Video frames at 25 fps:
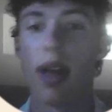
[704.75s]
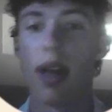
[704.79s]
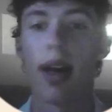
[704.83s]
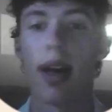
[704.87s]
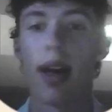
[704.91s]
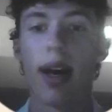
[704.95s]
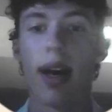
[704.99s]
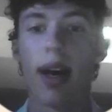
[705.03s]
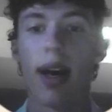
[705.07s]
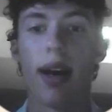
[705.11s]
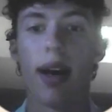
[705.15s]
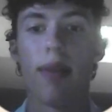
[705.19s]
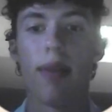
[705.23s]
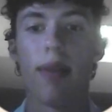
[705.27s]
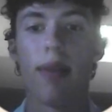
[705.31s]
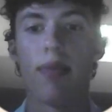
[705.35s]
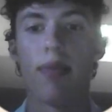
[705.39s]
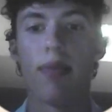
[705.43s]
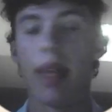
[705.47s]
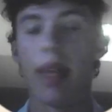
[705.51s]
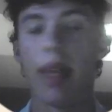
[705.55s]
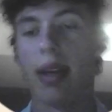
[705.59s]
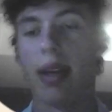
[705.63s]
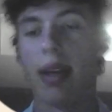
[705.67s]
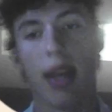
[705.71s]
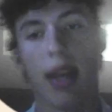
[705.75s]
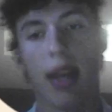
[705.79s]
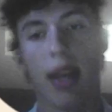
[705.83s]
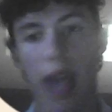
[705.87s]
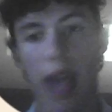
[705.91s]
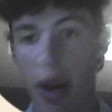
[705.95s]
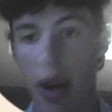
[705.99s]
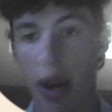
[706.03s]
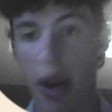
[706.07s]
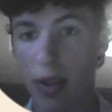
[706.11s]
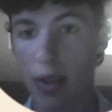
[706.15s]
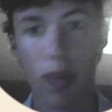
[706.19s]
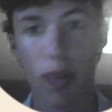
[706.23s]
Like
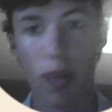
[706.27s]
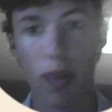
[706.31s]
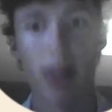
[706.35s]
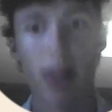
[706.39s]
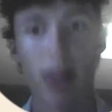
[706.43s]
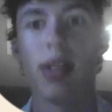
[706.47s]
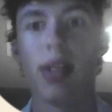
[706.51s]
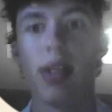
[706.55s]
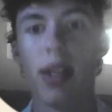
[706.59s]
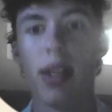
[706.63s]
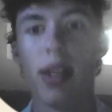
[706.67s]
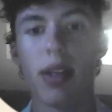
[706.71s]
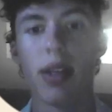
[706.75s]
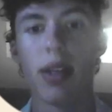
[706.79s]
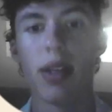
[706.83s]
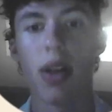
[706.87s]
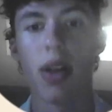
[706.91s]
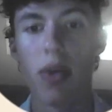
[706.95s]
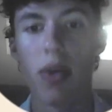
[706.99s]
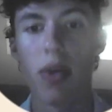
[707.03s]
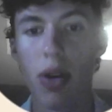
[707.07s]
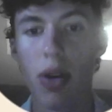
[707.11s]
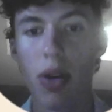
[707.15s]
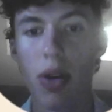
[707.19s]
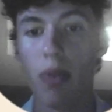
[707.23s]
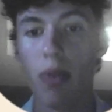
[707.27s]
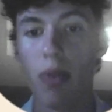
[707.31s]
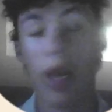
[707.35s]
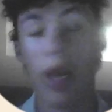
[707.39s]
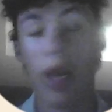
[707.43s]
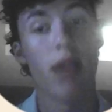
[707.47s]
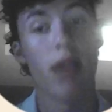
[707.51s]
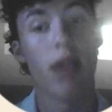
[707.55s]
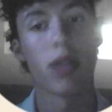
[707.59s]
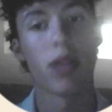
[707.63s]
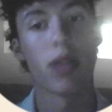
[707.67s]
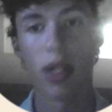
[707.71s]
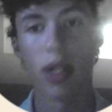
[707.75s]
carrots are basically considered a root,
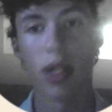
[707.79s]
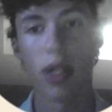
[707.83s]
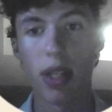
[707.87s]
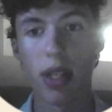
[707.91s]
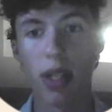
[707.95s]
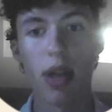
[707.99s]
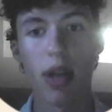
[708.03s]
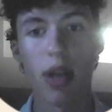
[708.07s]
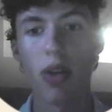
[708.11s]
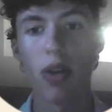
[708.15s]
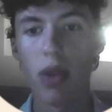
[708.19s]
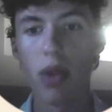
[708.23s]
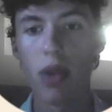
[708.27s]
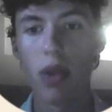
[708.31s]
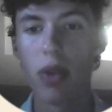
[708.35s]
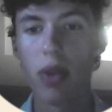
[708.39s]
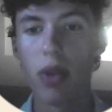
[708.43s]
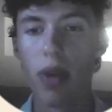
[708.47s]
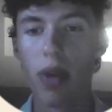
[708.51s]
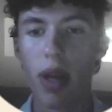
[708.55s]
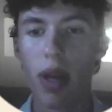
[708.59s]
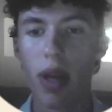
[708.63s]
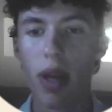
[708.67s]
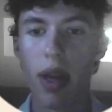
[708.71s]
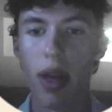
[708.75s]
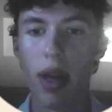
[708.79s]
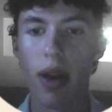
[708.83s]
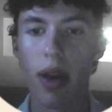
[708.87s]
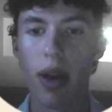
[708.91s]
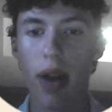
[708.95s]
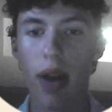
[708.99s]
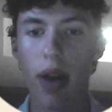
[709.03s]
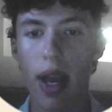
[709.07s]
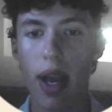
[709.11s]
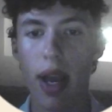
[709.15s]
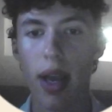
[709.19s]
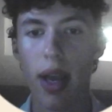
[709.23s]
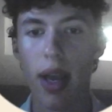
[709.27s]
potatoes are considered a root,
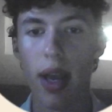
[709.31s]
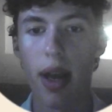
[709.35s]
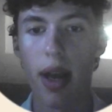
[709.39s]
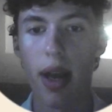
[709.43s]
right?